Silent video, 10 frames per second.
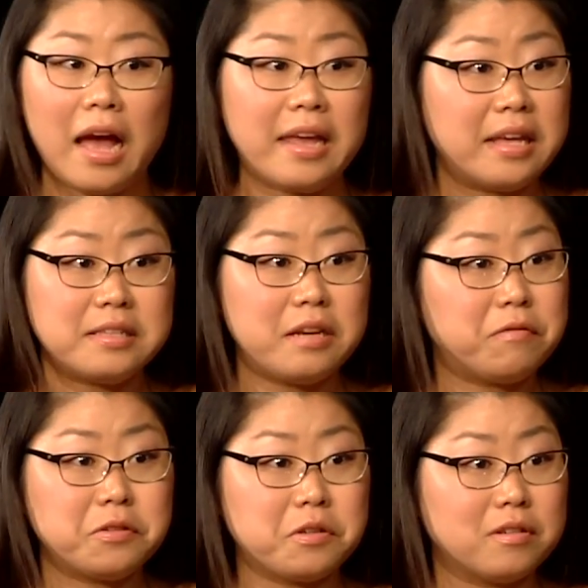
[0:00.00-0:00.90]
I can't say
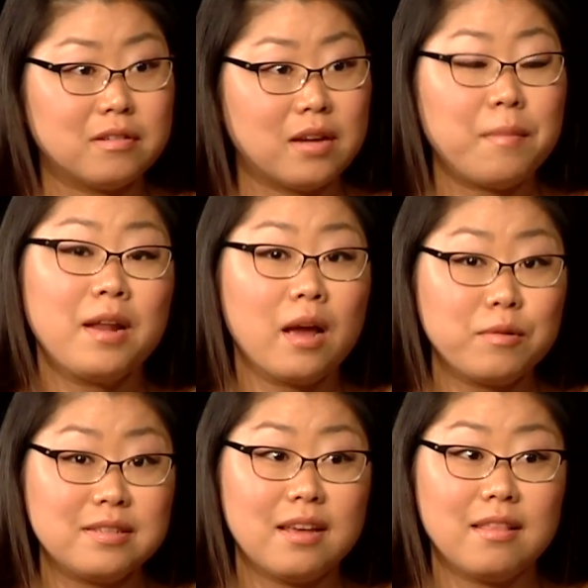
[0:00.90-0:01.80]
for certain. I mean, I
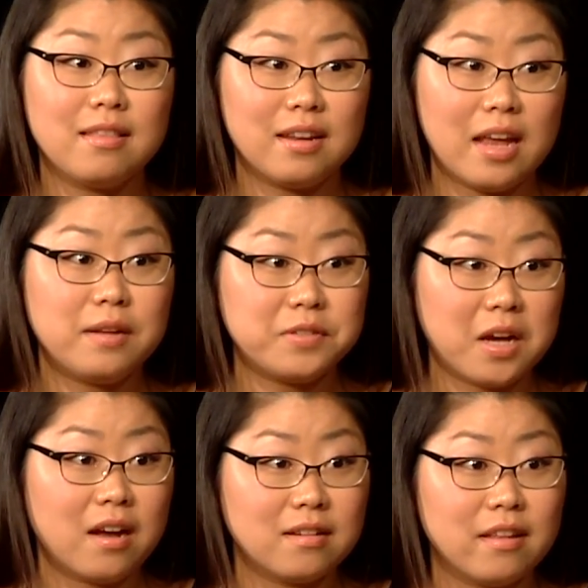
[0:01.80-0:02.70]
would say that the native
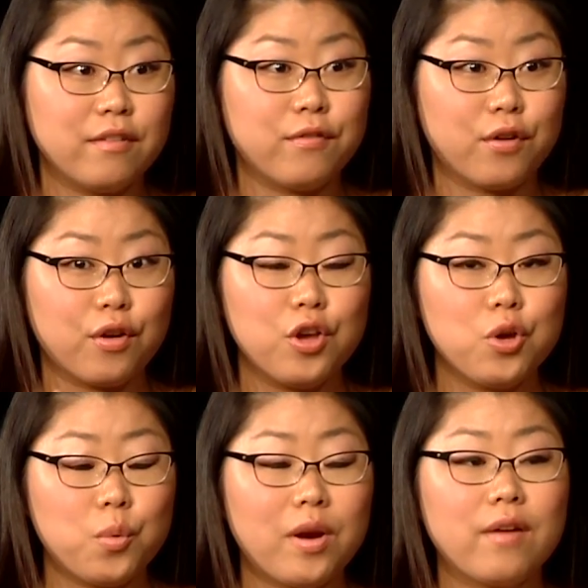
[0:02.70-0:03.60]
tongue, like for
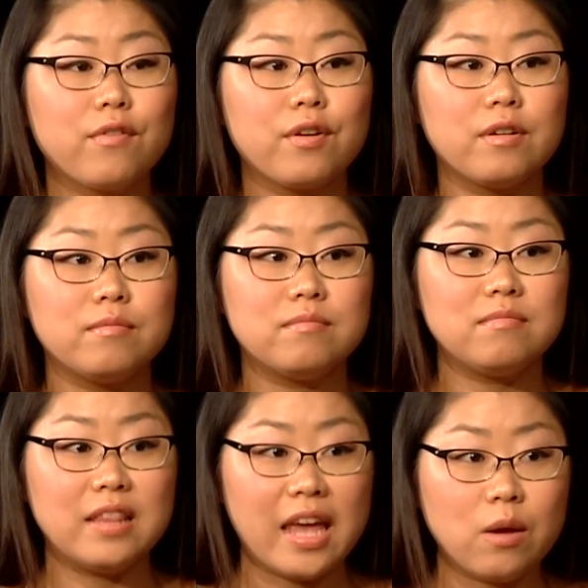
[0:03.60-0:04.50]
whatever
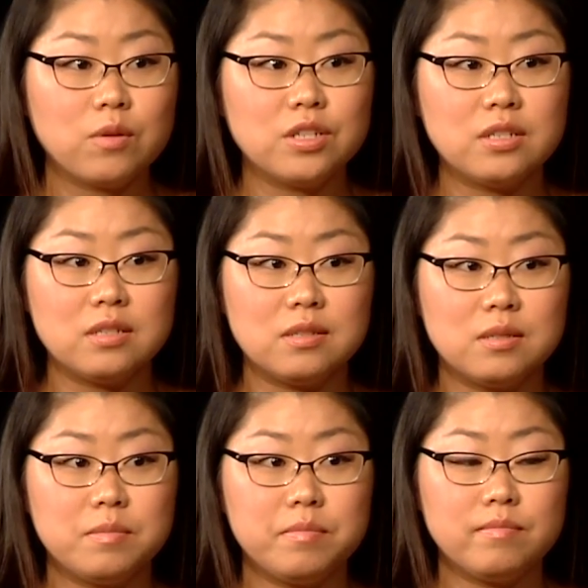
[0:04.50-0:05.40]
language
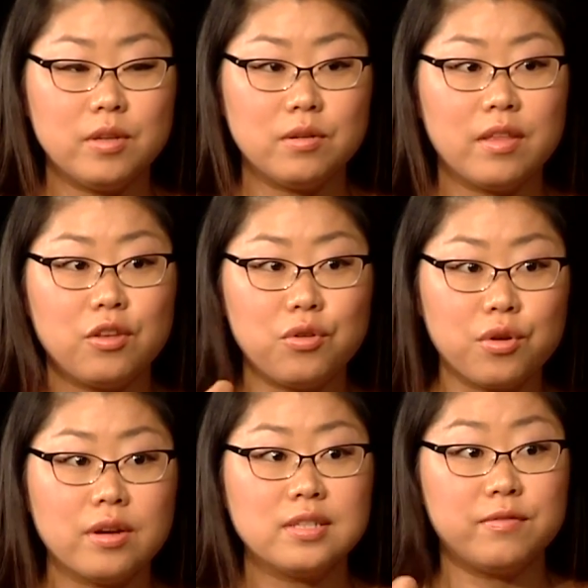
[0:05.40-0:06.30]
is, you know, that
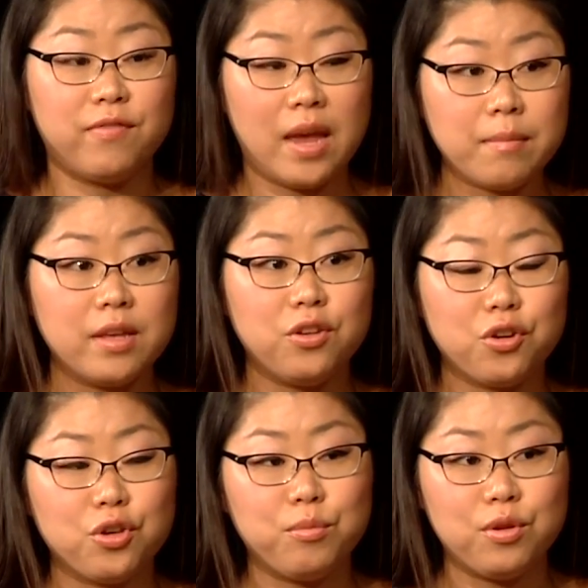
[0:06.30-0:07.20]
your family and
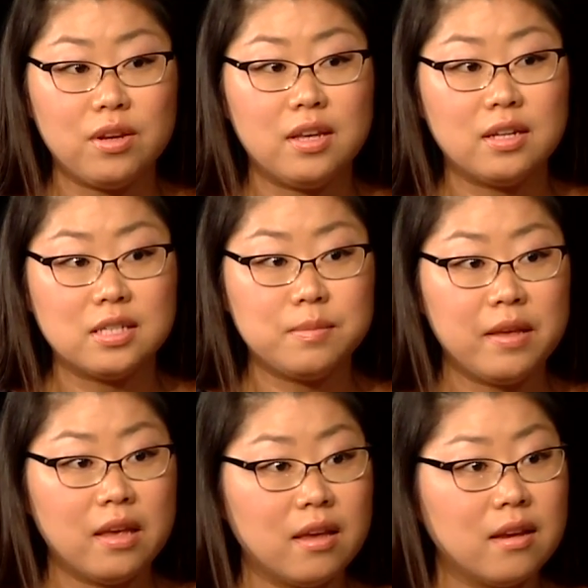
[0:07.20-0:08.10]
your community can
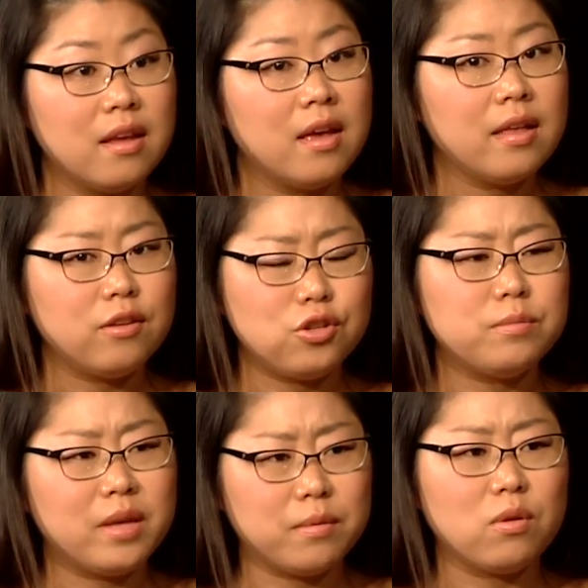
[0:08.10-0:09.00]
speak in, you
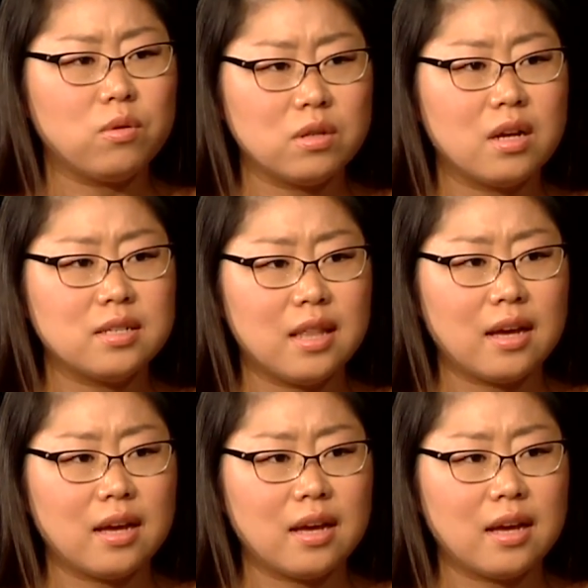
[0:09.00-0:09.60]
should be able to hold on to